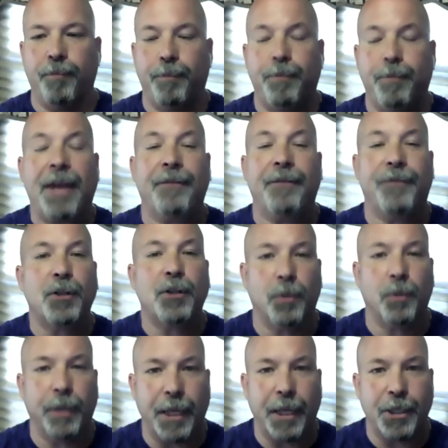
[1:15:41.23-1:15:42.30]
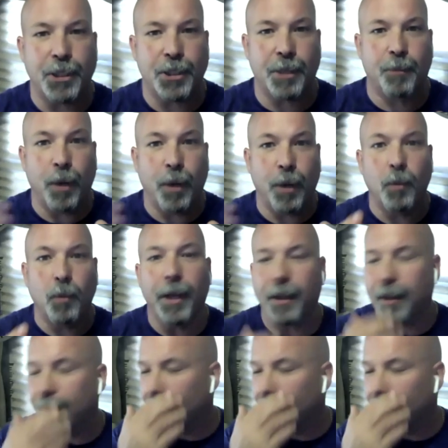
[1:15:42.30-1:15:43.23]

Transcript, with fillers: beneficial relationship, win-win.